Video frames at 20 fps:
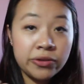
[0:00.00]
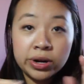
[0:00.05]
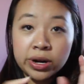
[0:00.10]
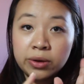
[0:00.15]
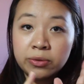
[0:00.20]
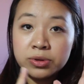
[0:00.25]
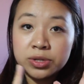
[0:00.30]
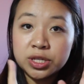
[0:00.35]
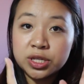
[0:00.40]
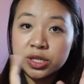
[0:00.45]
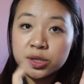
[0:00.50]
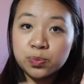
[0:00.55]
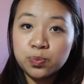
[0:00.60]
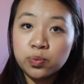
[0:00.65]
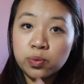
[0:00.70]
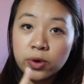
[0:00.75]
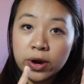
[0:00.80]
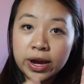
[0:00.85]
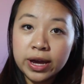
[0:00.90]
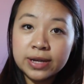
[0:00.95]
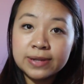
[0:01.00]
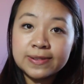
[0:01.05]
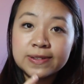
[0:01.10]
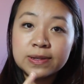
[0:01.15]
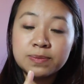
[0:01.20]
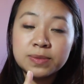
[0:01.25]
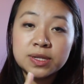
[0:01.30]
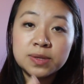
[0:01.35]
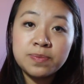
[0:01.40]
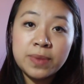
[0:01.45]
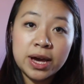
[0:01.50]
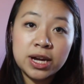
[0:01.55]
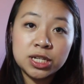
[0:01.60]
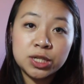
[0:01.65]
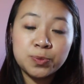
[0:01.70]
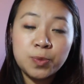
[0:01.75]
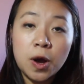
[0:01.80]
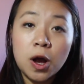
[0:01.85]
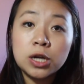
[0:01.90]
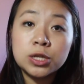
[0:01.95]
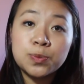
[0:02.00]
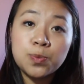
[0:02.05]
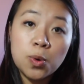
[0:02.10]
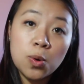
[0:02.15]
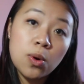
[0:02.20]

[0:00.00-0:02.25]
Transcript: then I would spray some Smashbox